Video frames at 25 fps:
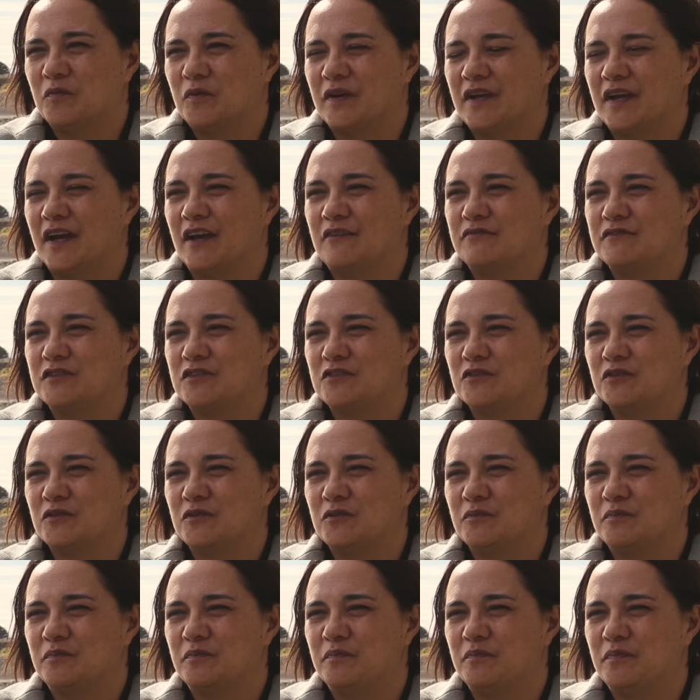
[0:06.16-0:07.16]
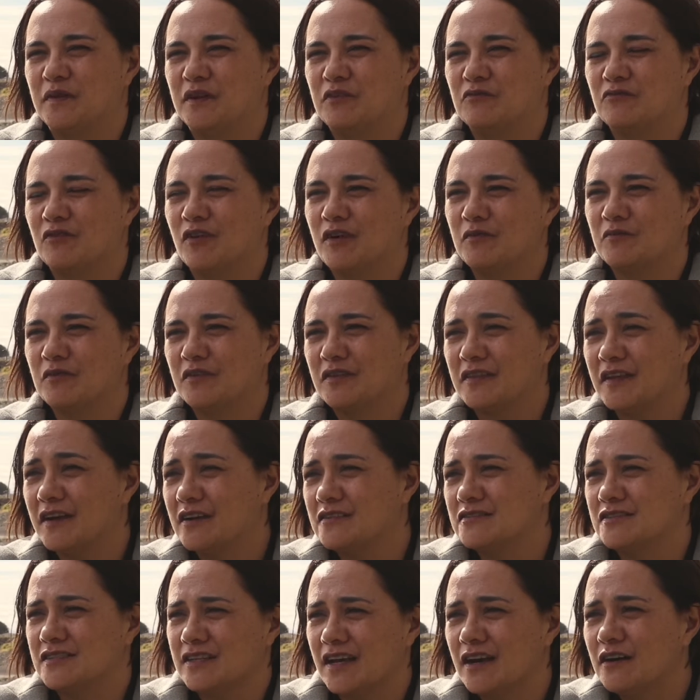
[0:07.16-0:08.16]
We have to be right with
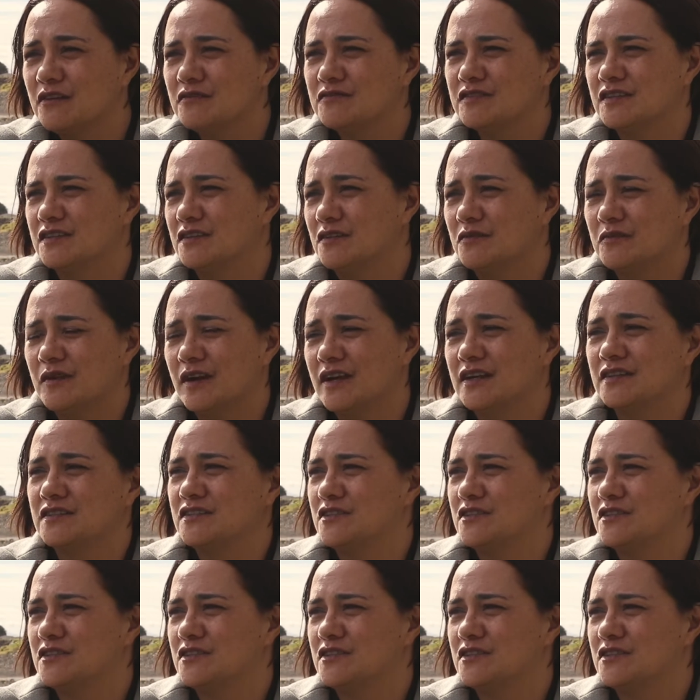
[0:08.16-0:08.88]
ourselves in a way